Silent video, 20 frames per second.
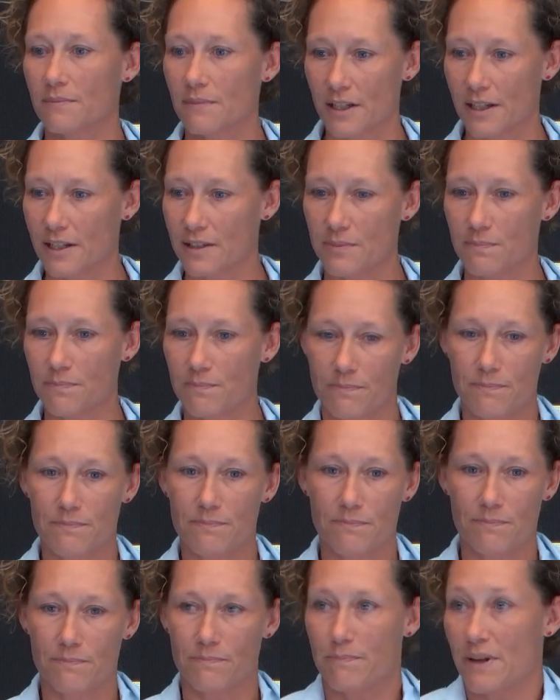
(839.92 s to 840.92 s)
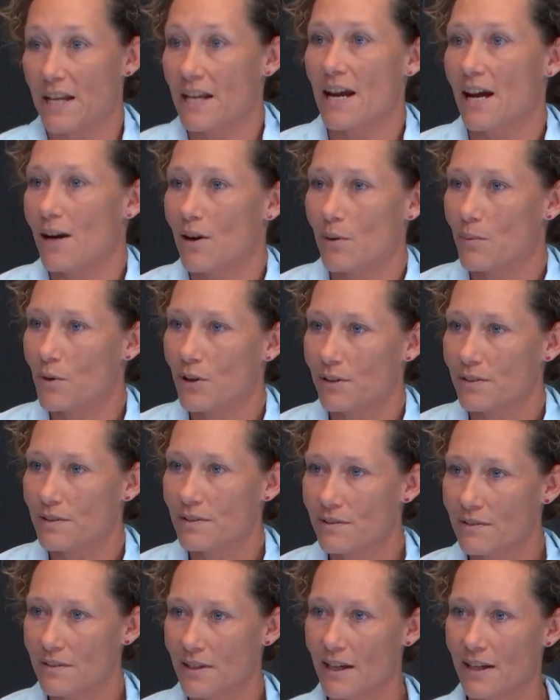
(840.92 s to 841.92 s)
I guess, be how I
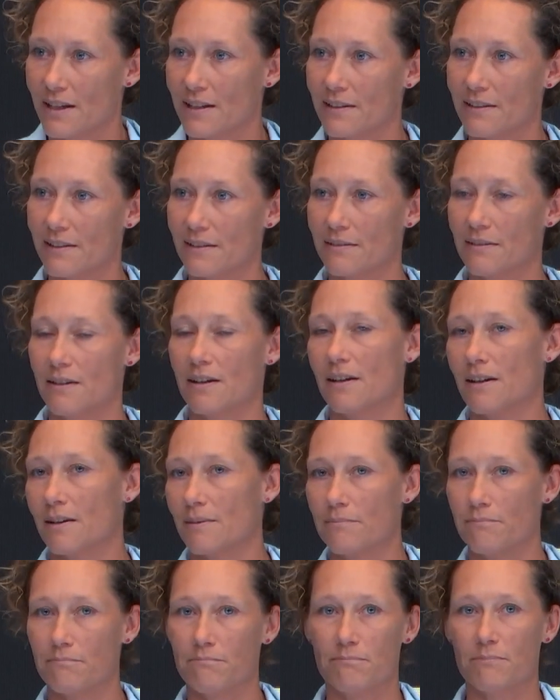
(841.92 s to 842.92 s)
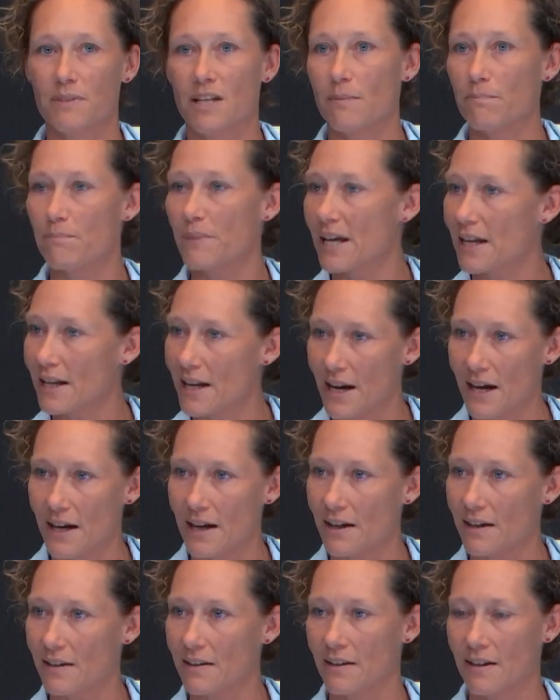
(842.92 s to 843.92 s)
was and compete
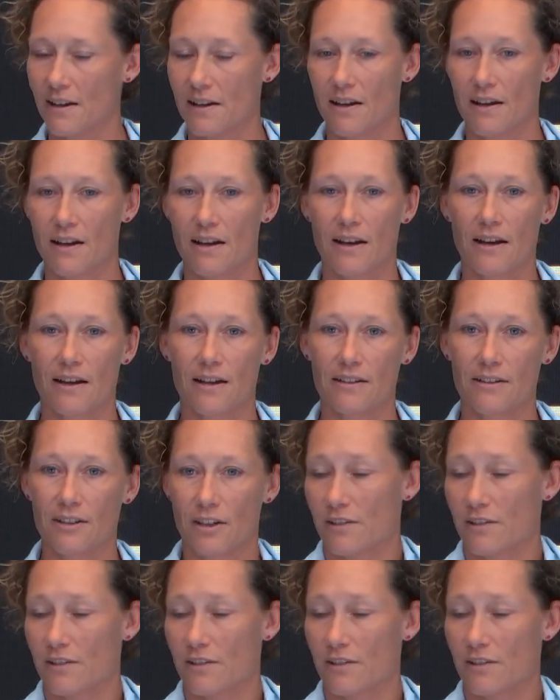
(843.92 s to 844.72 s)
hard. And,